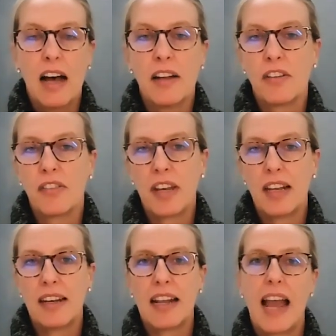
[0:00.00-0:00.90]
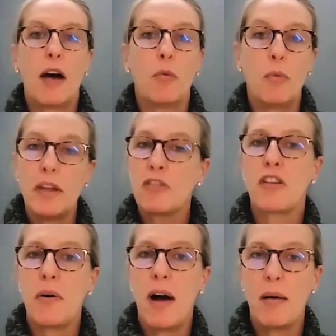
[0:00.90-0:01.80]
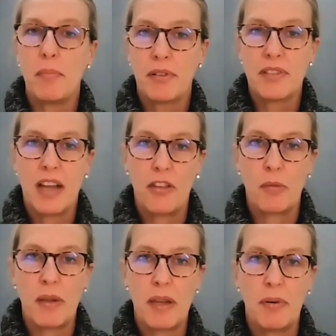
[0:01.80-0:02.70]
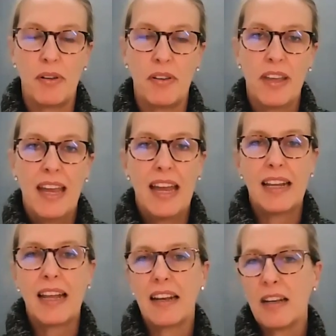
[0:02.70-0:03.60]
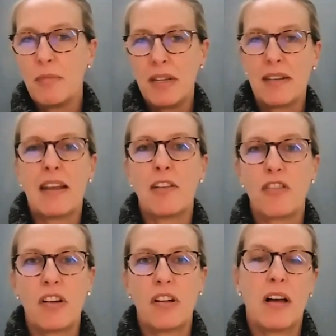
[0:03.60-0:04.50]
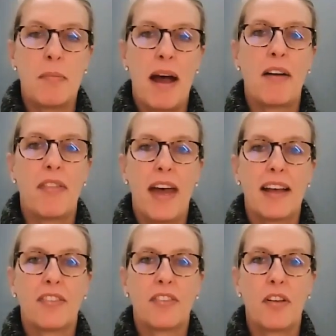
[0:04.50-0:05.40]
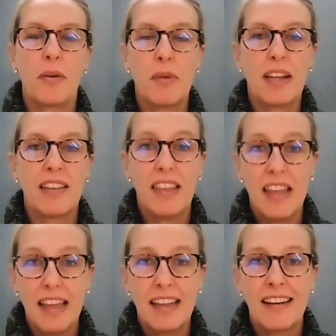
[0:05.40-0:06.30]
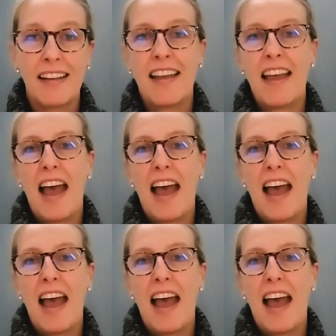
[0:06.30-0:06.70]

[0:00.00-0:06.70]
understanding how we show up to other people and getting to be intentional about that so that we can then